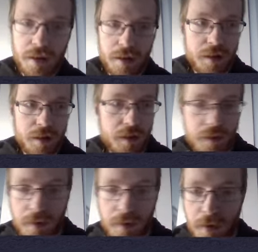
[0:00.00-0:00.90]

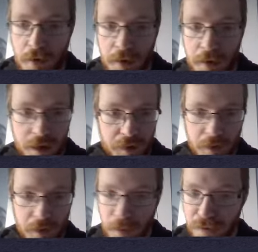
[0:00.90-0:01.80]
So let's go
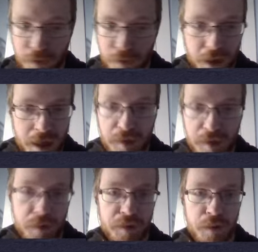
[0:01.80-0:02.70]
1.4k, so
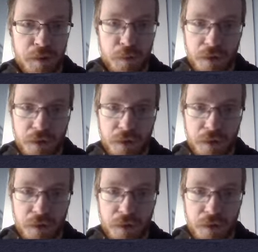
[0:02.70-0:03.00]
also pretty